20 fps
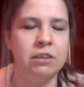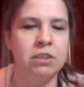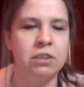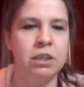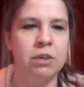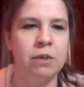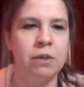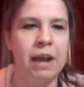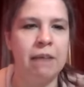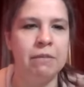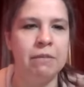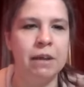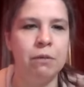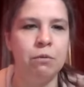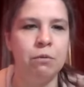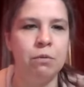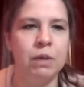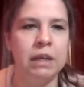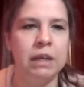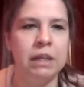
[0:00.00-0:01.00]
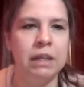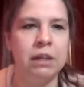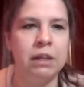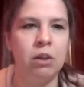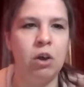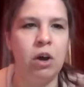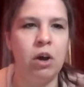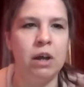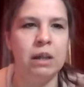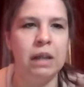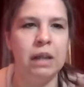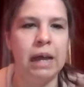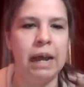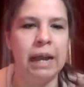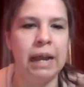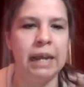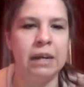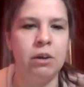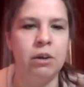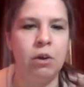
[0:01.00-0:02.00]
So you have that really long
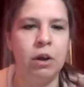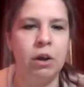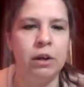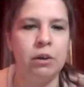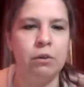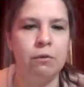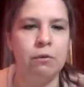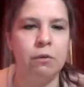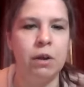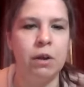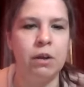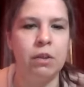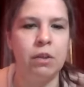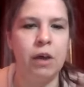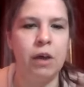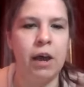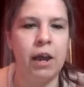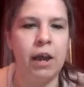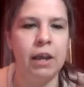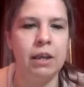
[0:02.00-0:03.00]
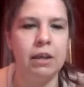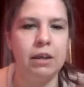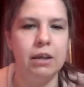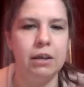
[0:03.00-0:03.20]
line on your front thigh.